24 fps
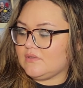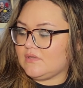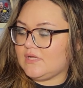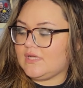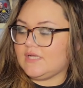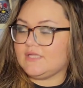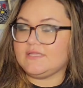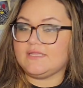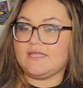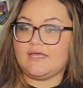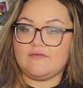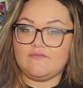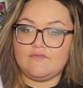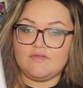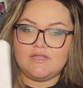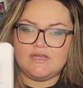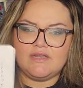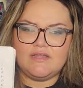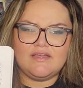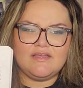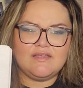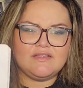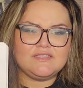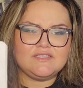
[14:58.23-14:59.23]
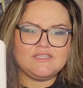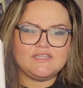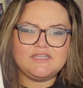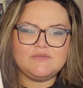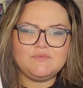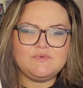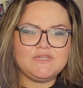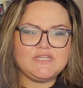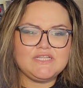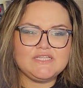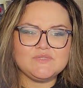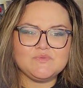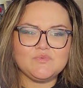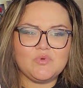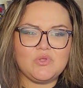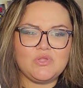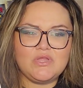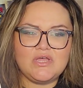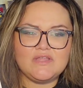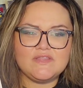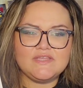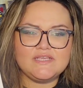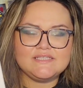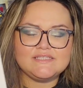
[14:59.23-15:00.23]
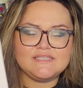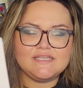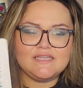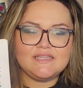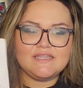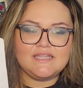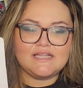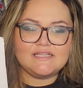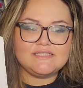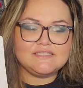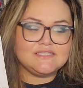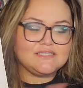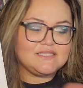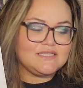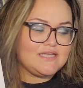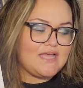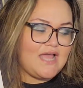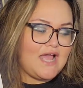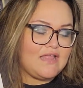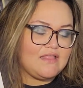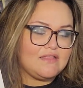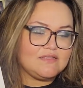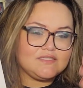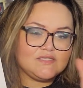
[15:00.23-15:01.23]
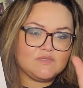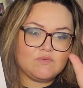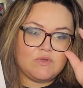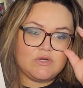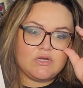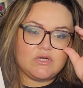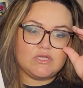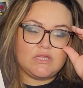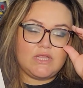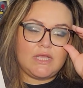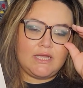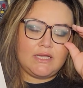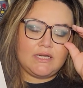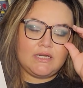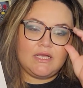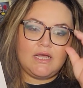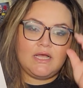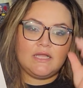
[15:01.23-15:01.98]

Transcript: 11. Didn't we just roll all these in? That's the Alice in Wonderland.